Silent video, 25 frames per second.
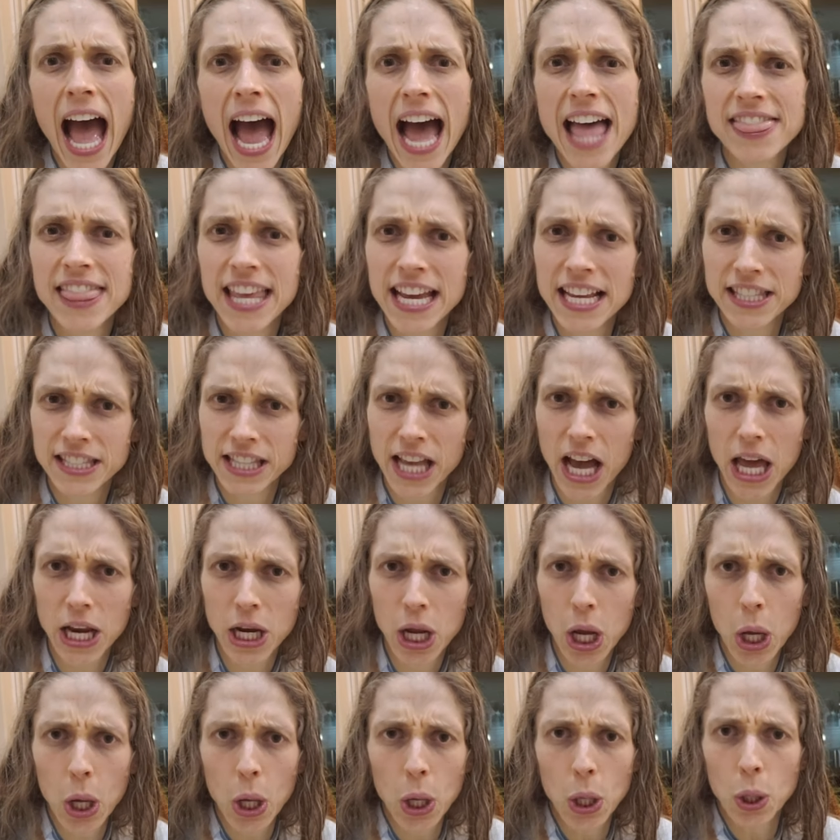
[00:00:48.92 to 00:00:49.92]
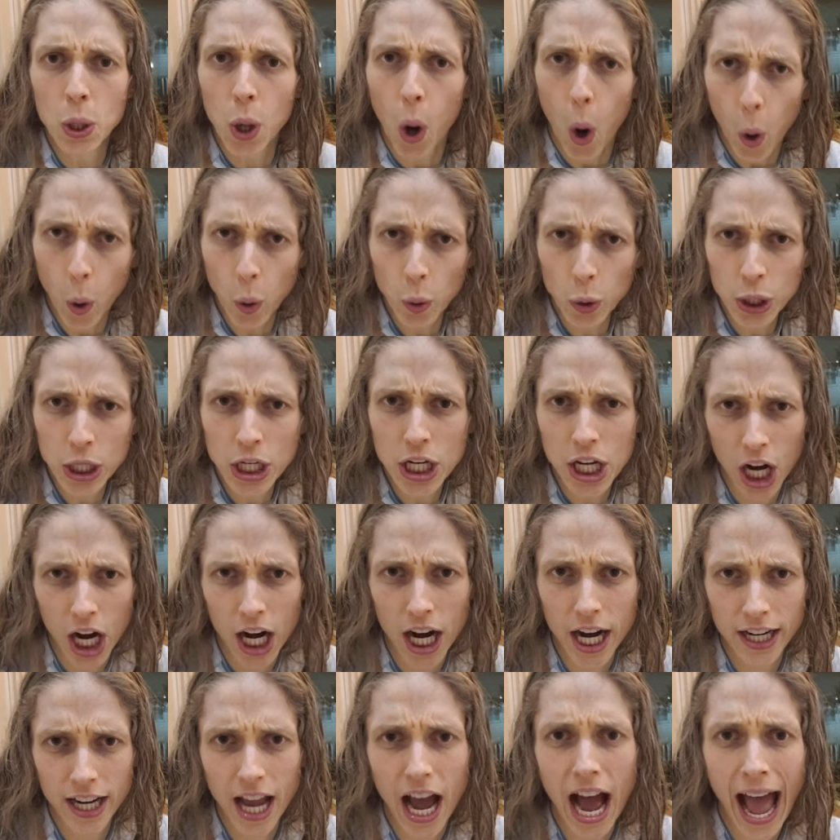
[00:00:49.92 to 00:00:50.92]
and they said, only
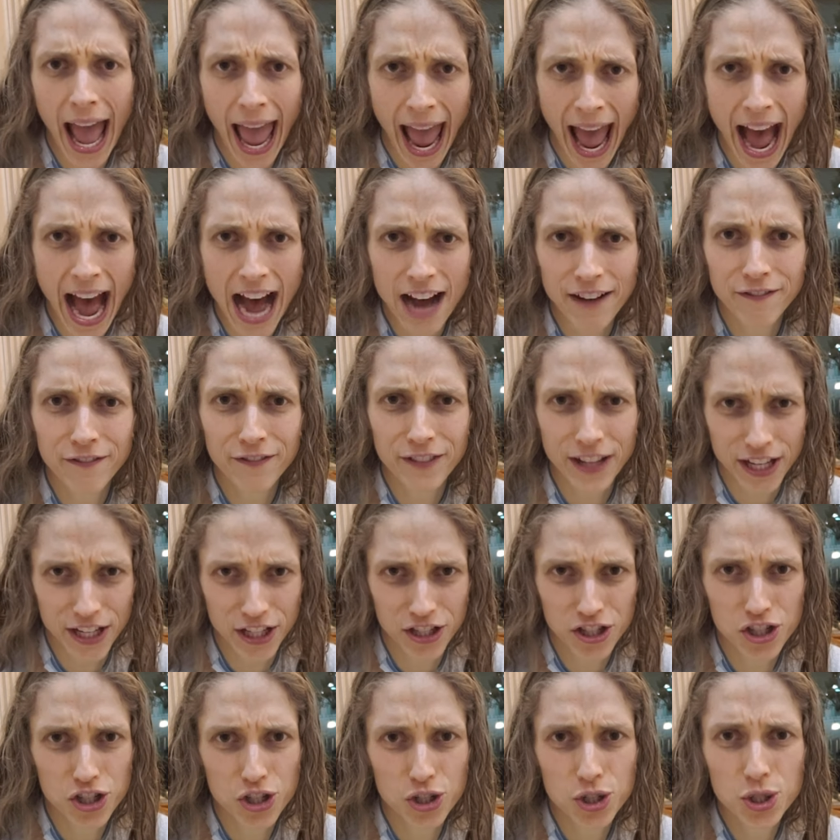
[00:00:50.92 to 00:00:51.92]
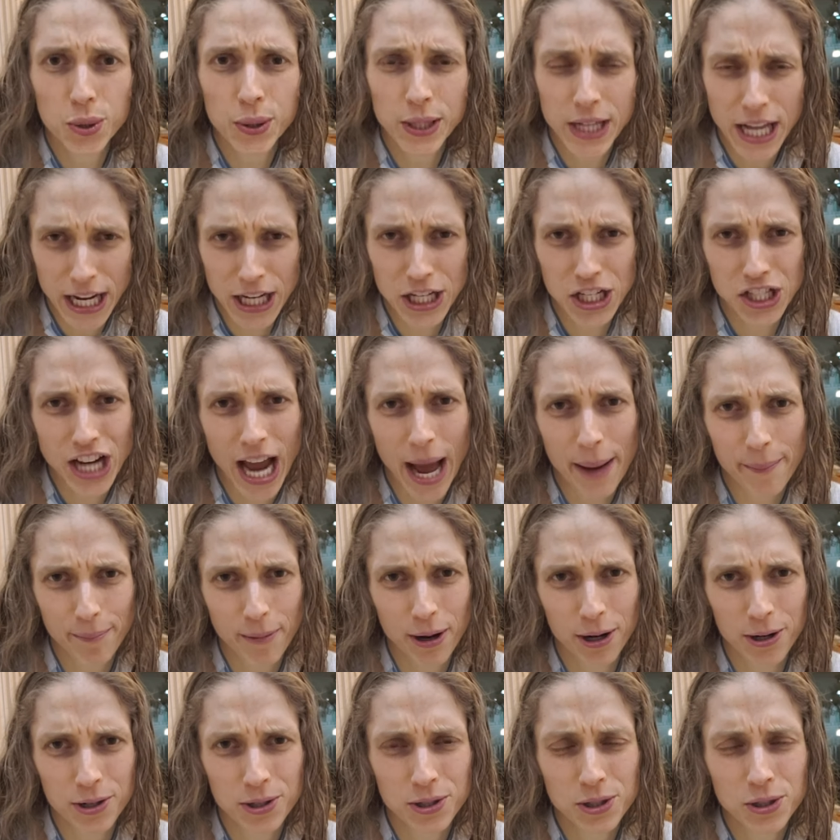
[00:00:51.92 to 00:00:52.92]
cut a half inch to an inch at
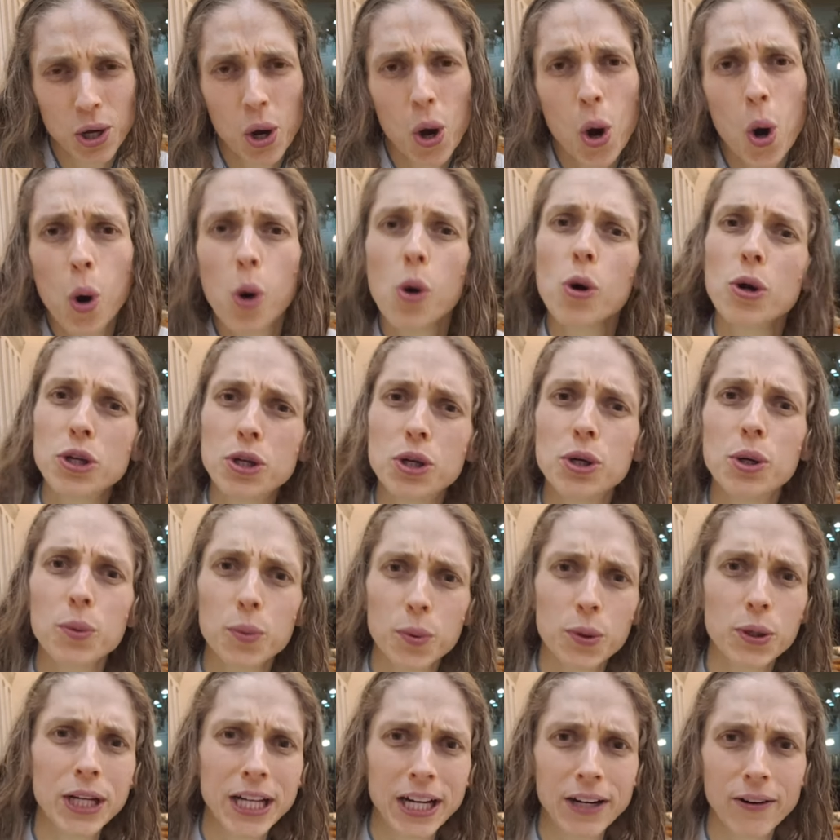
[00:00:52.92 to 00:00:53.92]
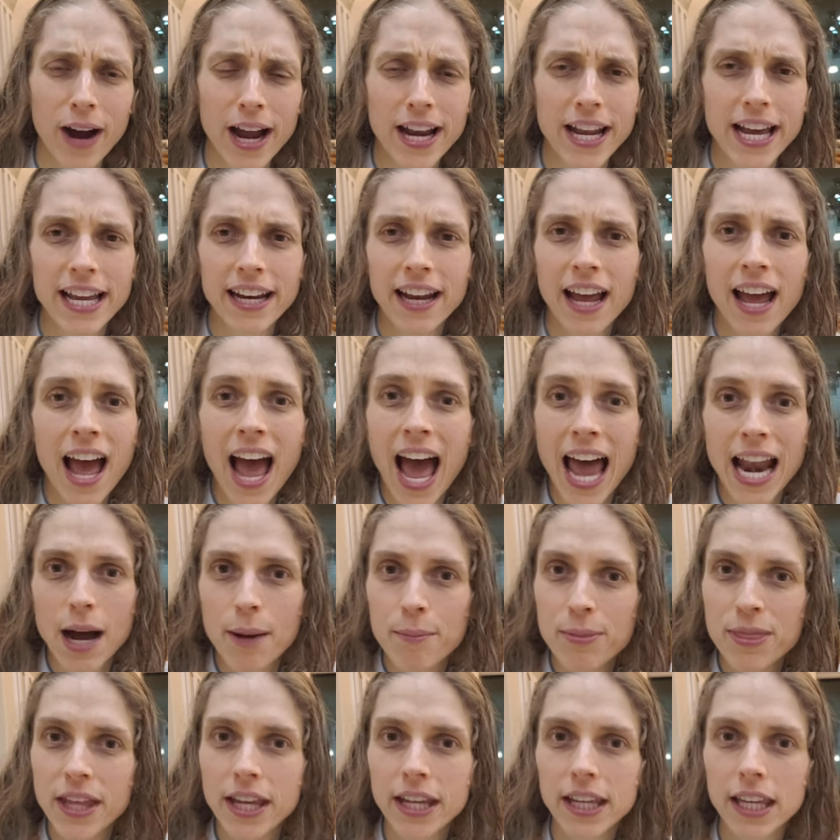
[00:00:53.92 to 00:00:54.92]
most, or you'll regret it. And
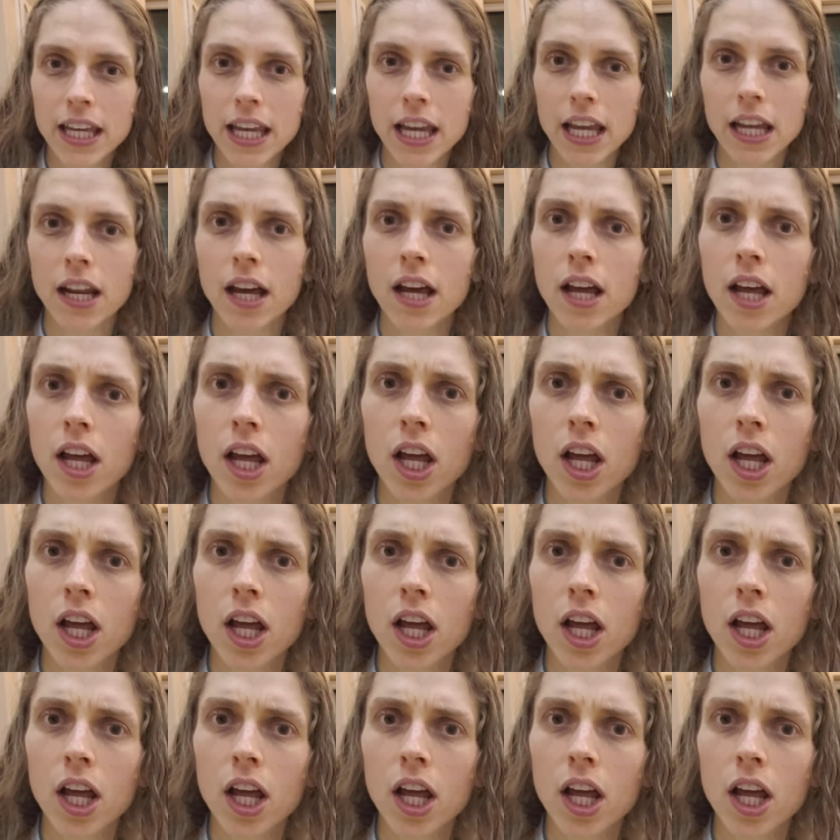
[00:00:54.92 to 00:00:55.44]
I'm thinking,